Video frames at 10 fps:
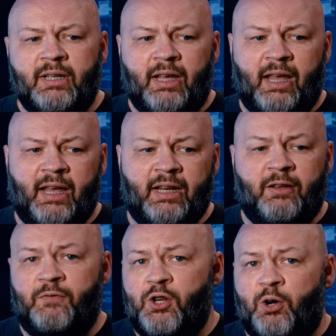And
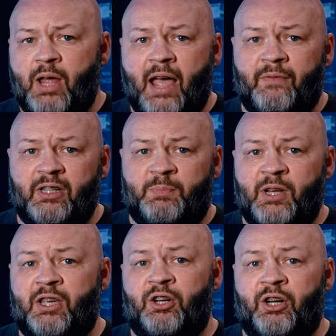if you don't have a
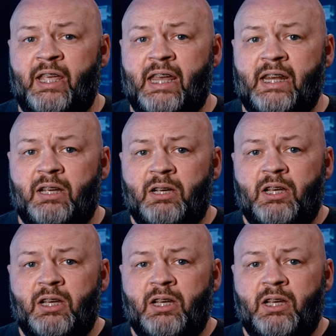particular need,